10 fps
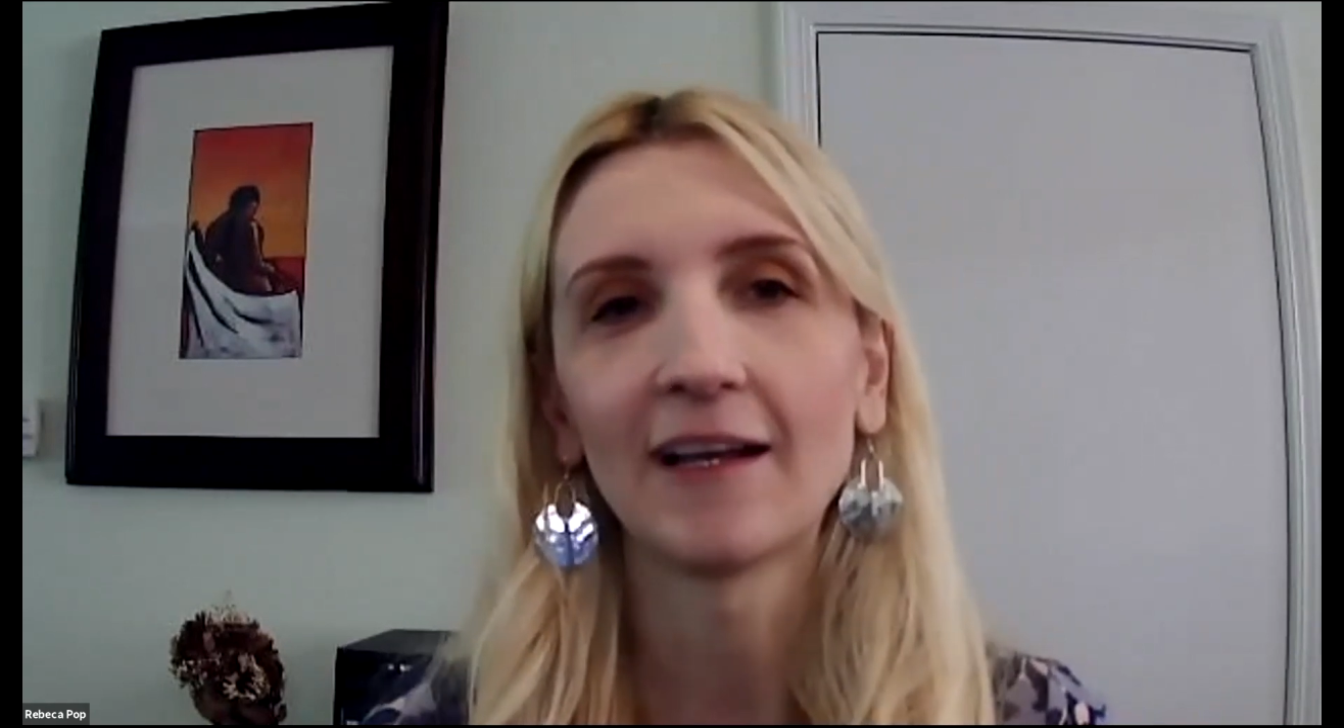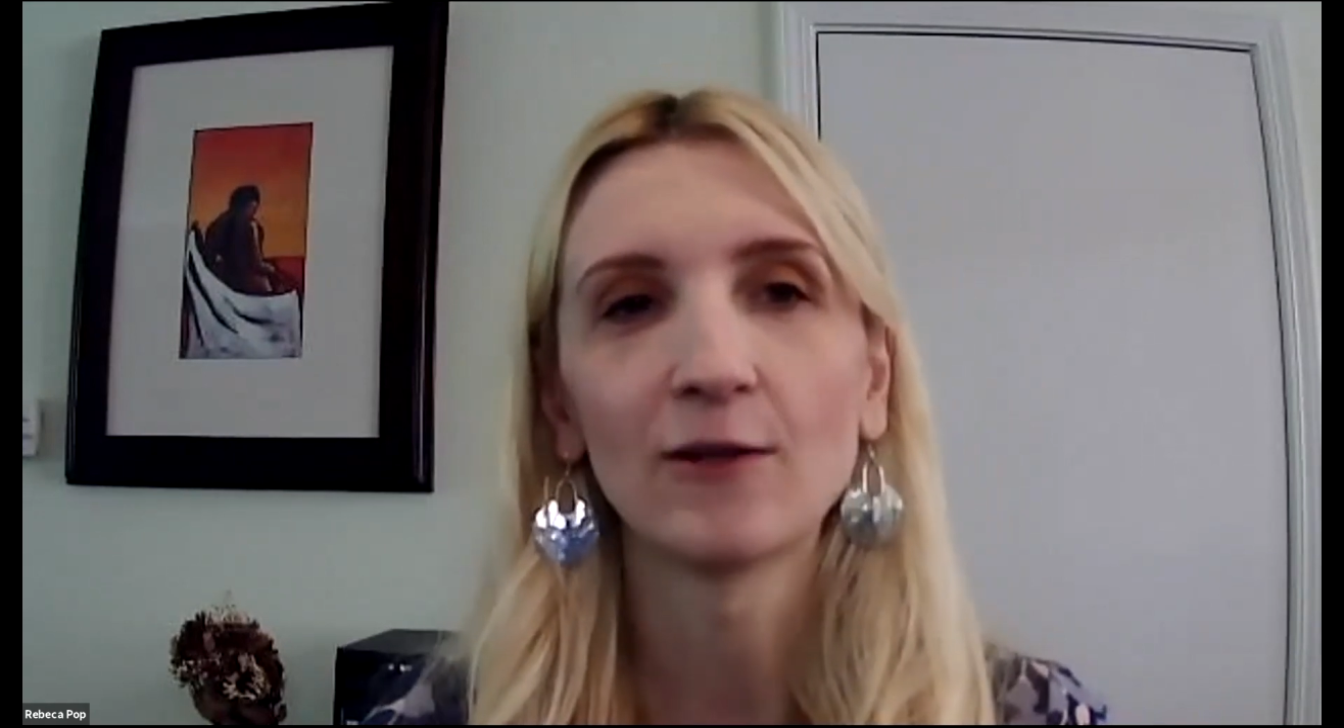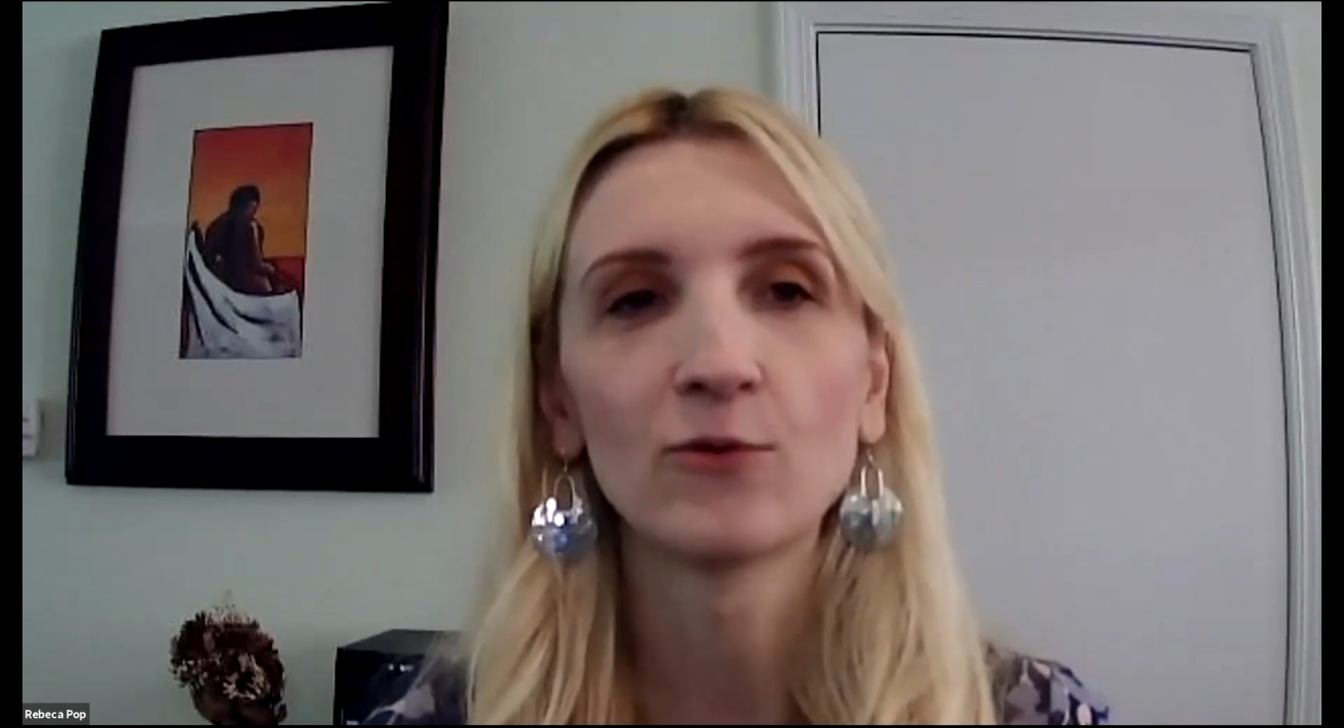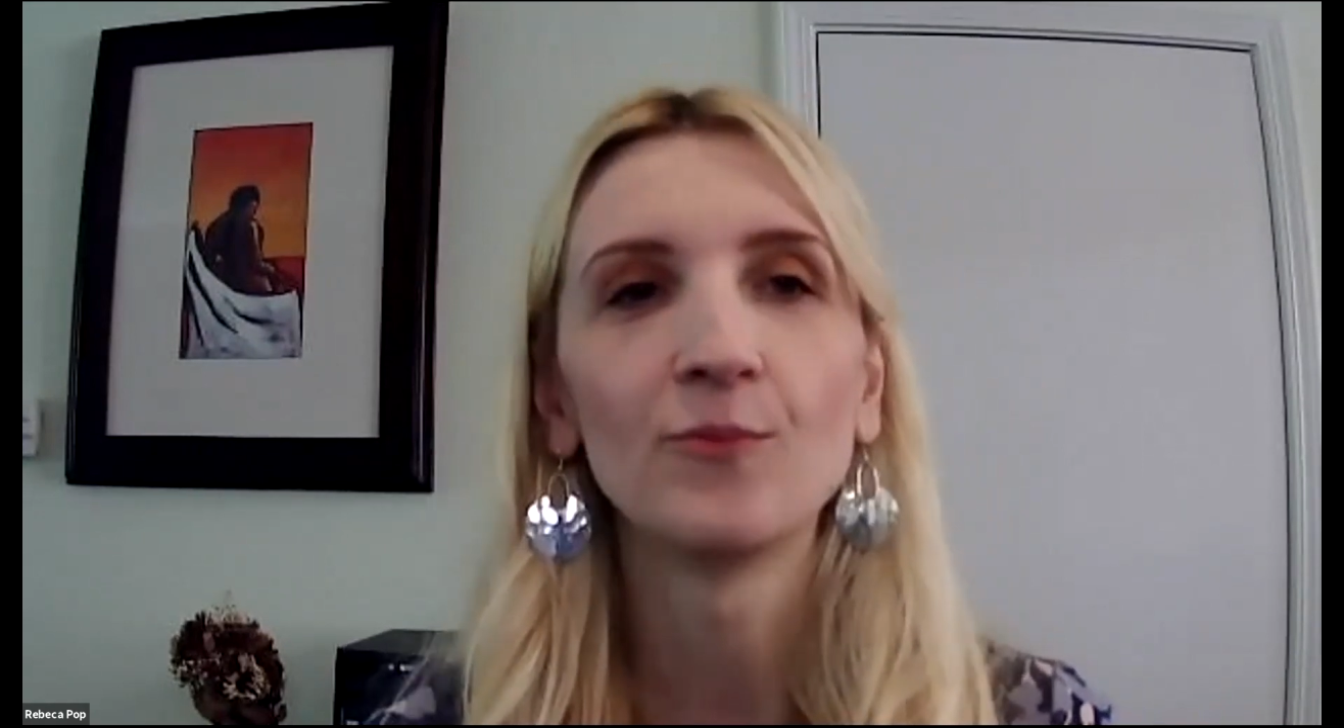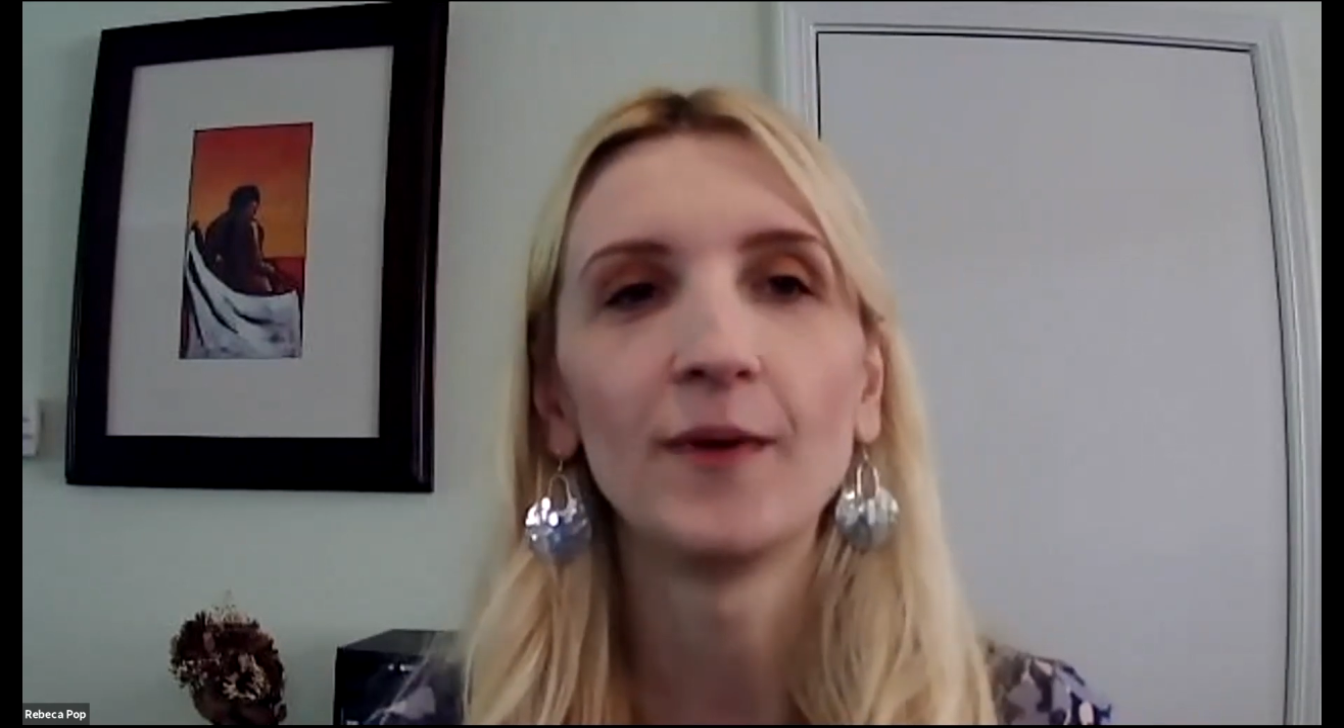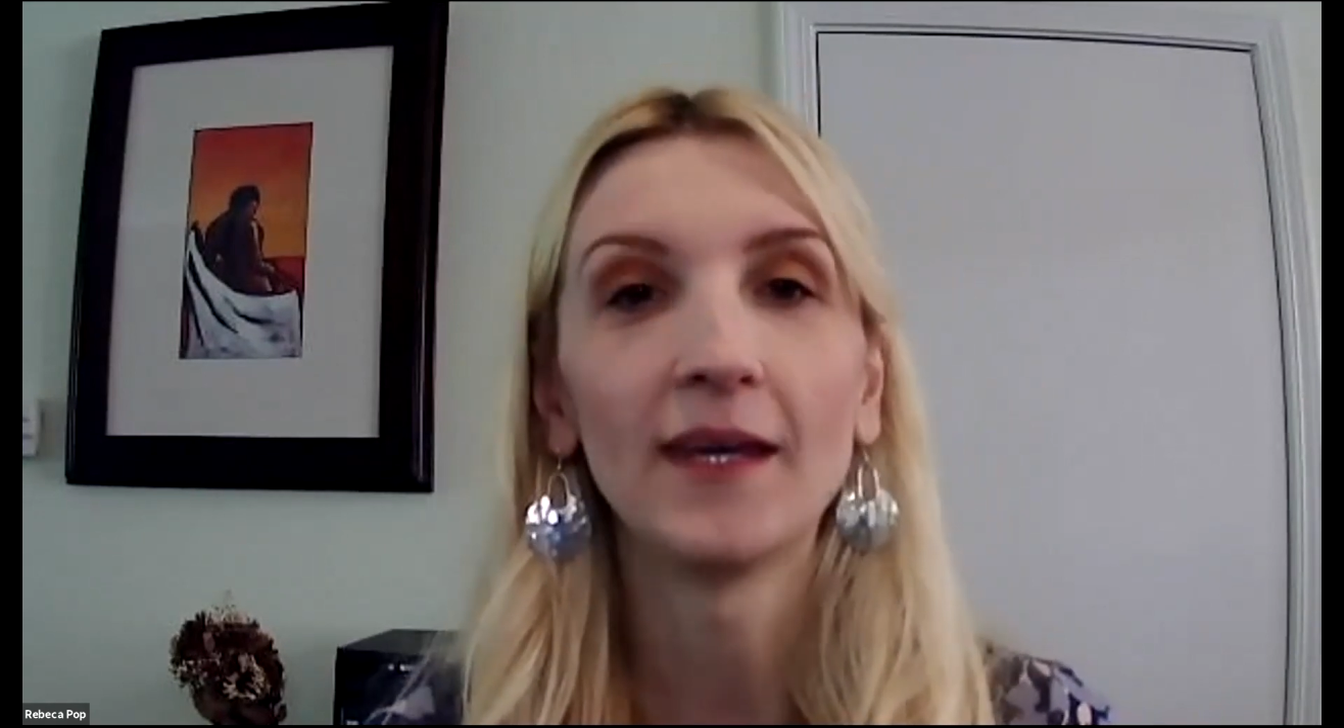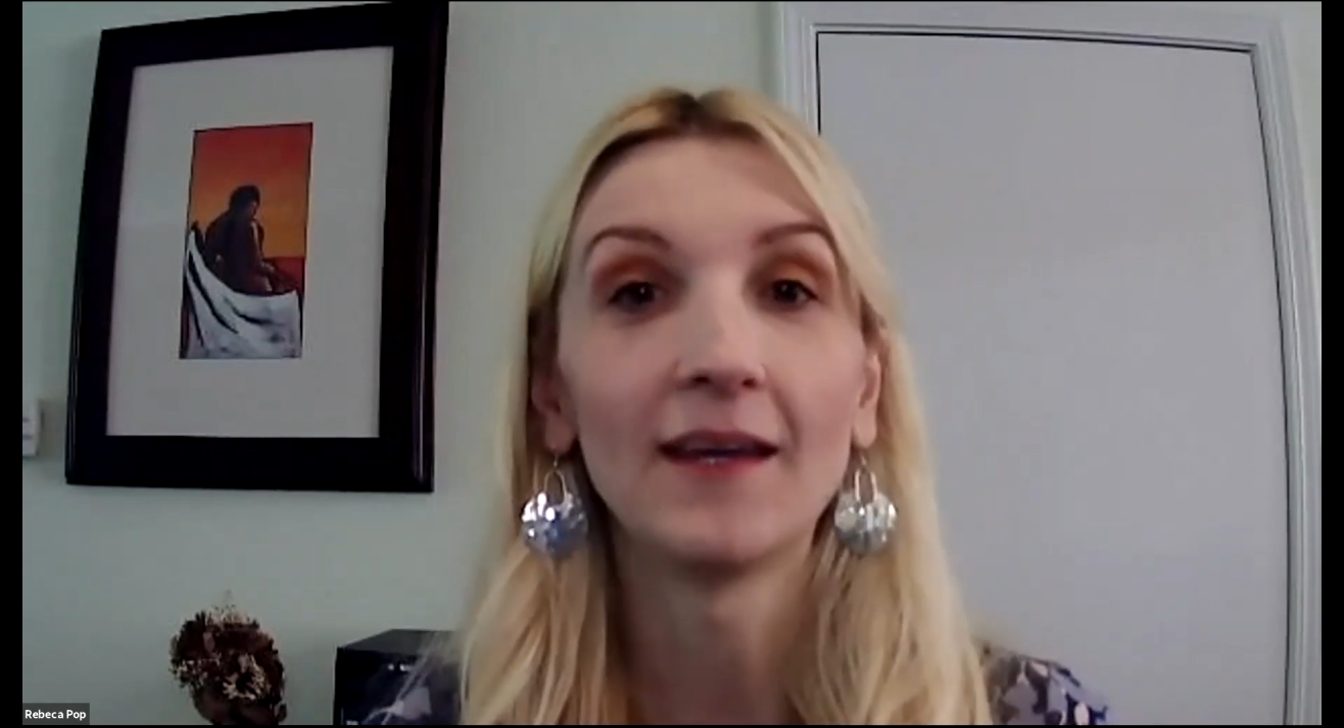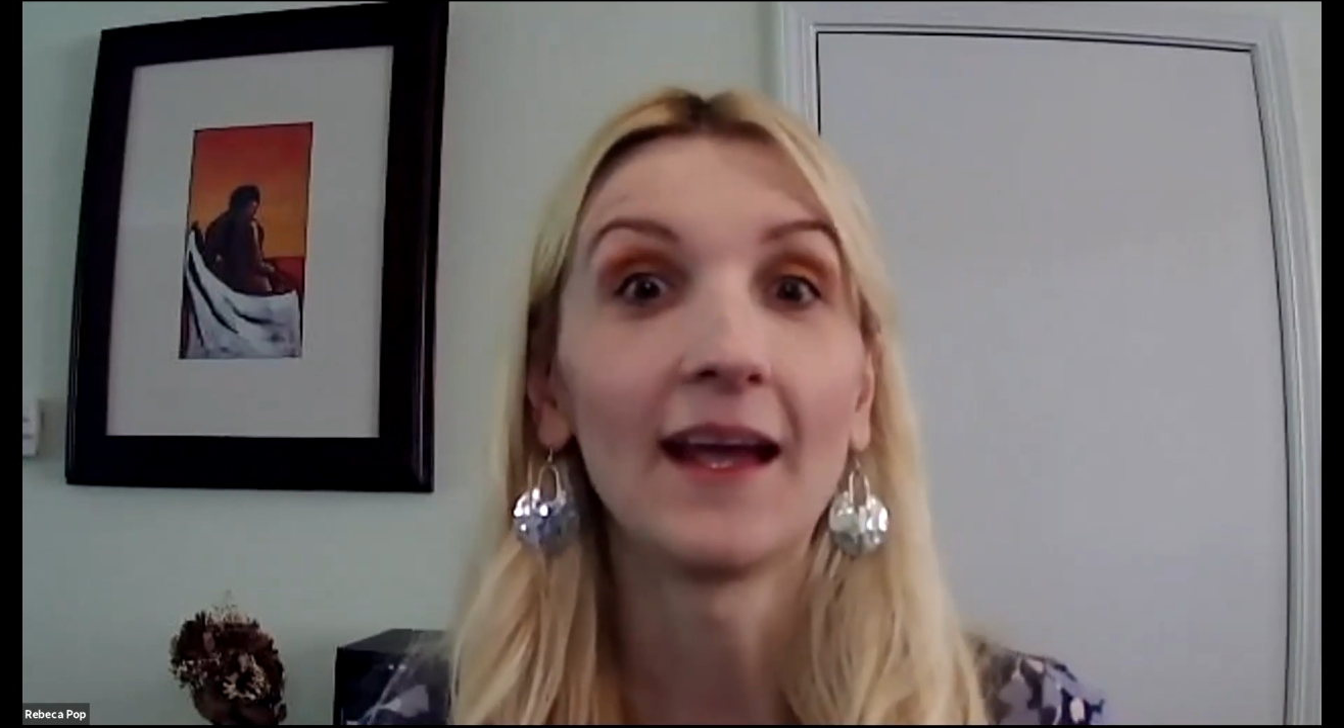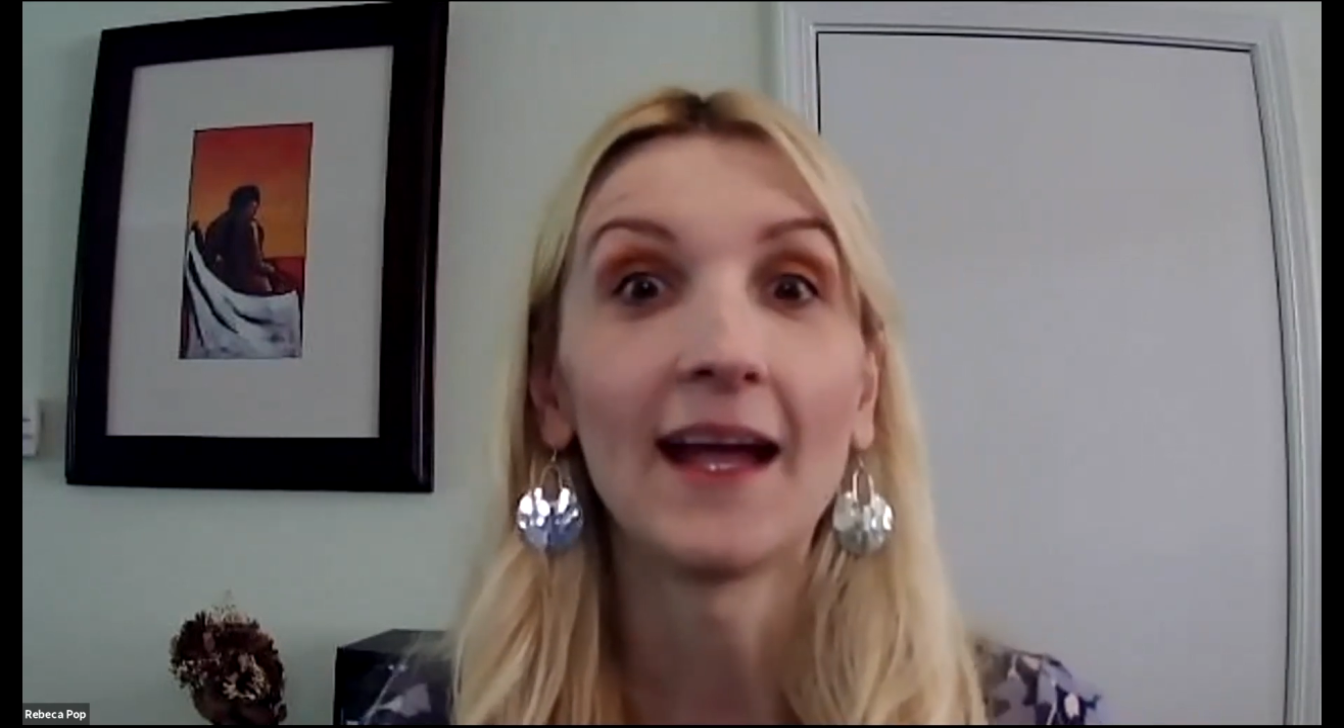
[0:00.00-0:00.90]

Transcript: it could be